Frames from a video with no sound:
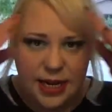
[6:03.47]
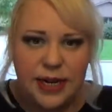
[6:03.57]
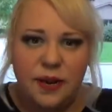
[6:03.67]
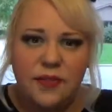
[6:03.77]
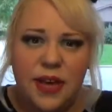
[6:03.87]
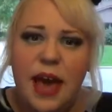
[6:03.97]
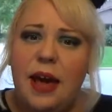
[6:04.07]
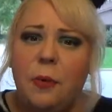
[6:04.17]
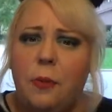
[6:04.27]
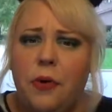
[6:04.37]
It definitely
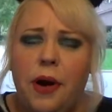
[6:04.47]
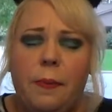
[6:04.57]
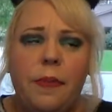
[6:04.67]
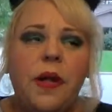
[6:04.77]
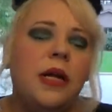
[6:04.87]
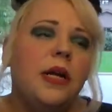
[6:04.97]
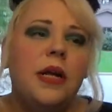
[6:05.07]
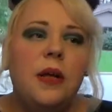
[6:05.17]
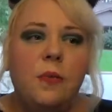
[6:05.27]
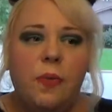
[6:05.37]
had a brim.
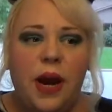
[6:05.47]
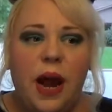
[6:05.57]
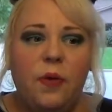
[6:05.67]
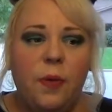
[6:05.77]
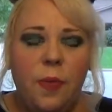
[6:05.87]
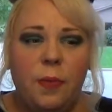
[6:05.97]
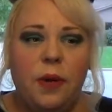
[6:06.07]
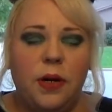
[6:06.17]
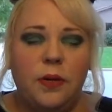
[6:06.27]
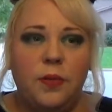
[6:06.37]
But I
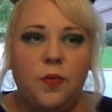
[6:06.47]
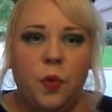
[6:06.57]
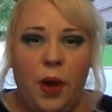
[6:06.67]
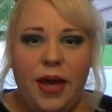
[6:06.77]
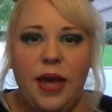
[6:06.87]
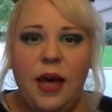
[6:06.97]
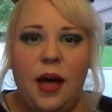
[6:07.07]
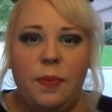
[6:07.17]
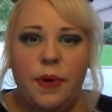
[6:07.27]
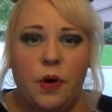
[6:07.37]
remember waking
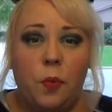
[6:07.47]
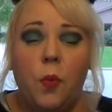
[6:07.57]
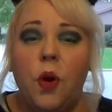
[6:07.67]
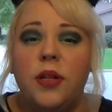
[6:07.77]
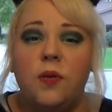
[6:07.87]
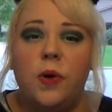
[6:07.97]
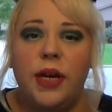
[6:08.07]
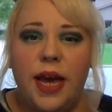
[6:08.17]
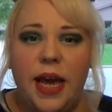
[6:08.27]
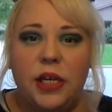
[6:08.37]
up on more than one
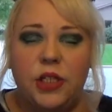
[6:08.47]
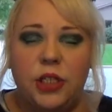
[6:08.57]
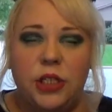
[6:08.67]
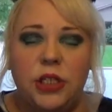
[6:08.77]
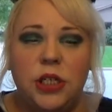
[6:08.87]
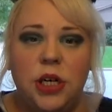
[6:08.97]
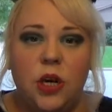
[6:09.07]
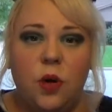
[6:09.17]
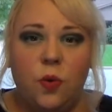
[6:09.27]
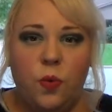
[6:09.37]
occasion
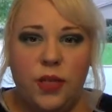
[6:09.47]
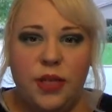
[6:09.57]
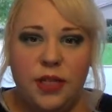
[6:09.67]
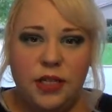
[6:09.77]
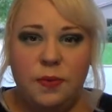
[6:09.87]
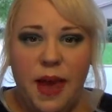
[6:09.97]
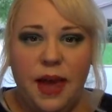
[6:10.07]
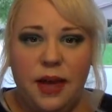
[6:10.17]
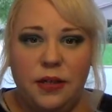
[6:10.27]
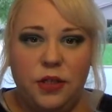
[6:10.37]
with this
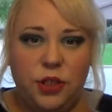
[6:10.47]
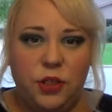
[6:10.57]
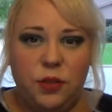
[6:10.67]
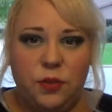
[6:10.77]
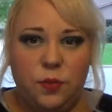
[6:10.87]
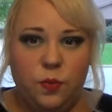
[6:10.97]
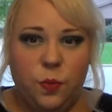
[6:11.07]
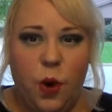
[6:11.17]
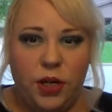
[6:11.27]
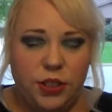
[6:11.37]
man just
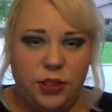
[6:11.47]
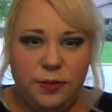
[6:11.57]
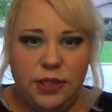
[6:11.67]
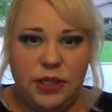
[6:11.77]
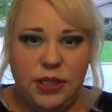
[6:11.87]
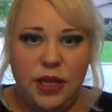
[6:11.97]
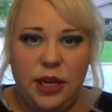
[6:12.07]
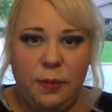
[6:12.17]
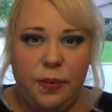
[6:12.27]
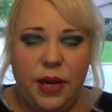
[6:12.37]
watching me sleep.